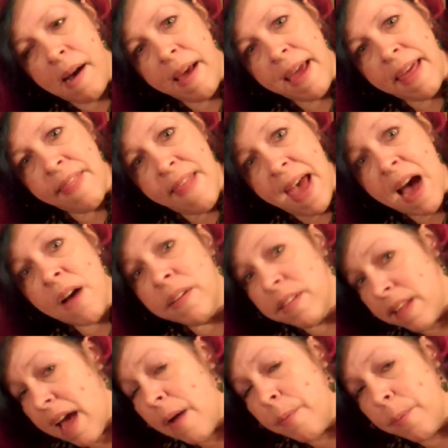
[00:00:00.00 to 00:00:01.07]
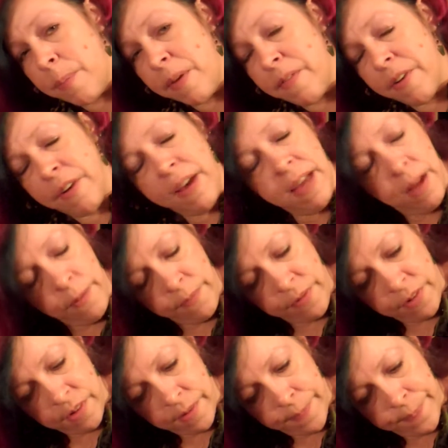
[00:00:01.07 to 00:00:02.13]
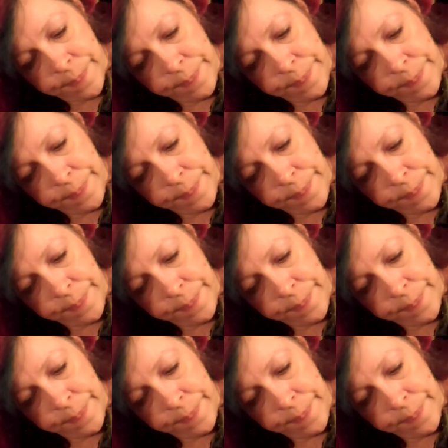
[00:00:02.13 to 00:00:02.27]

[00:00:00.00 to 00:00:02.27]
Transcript: And now that will be very helpful.